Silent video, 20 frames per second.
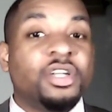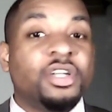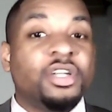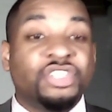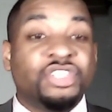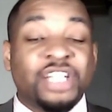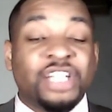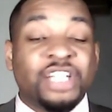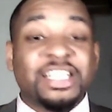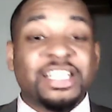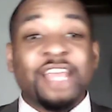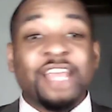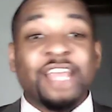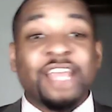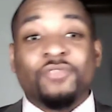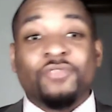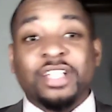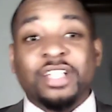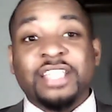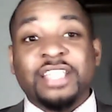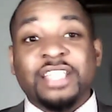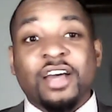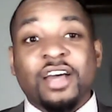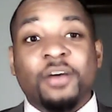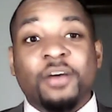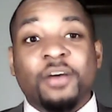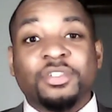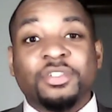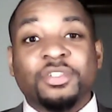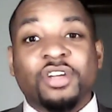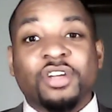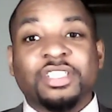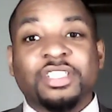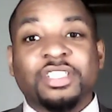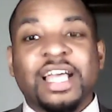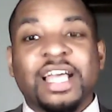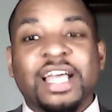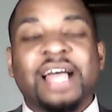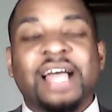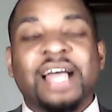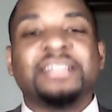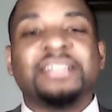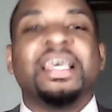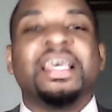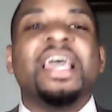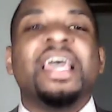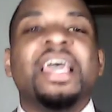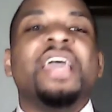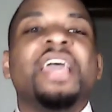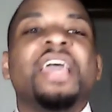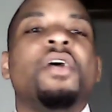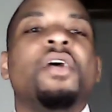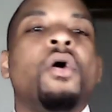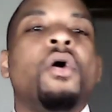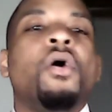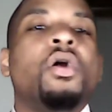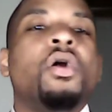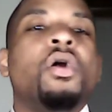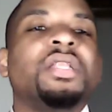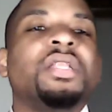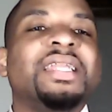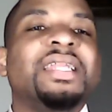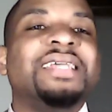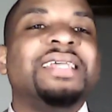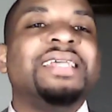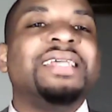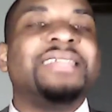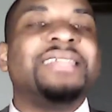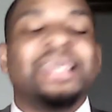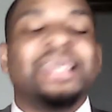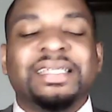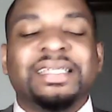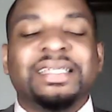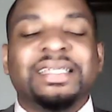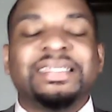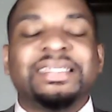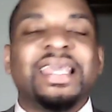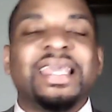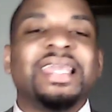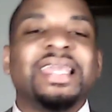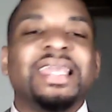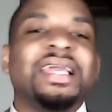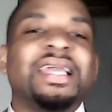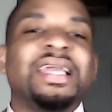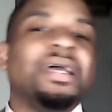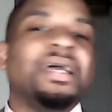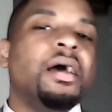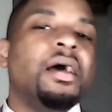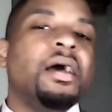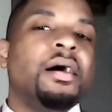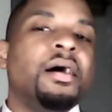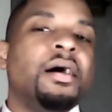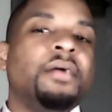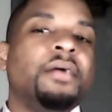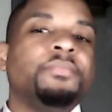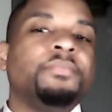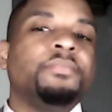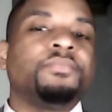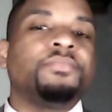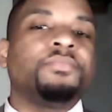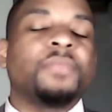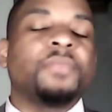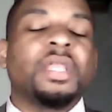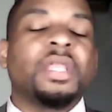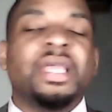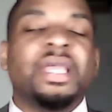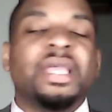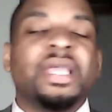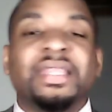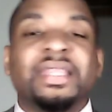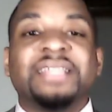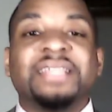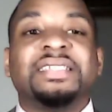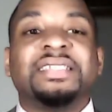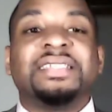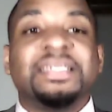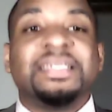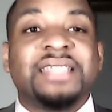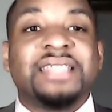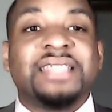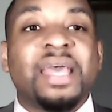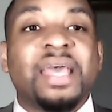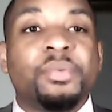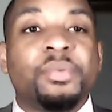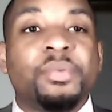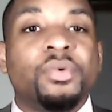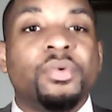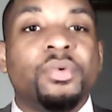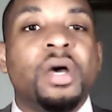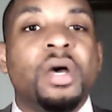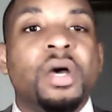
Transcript: Just like retail arbitrage, guys, all it is taking in this example,